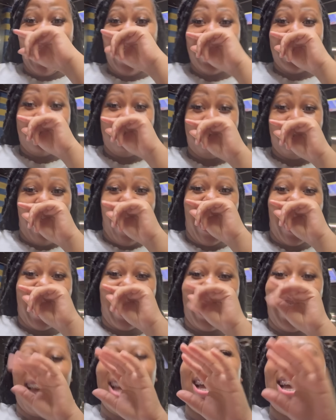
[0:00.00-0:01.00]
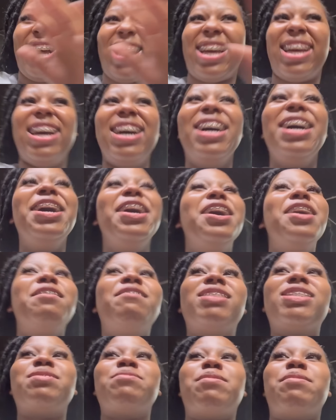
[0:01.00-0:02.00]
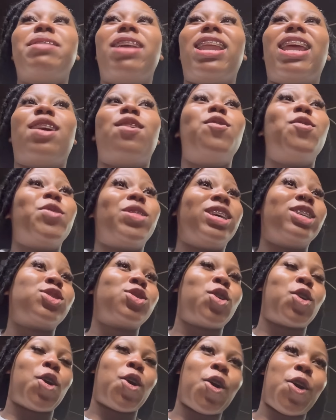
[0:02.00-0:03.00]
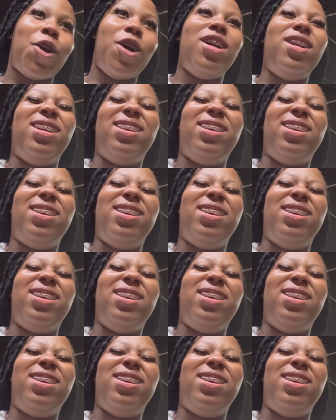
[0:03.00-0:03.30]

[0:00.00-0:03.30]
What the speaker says: at the back? Imagine people are like, ooh, this girl.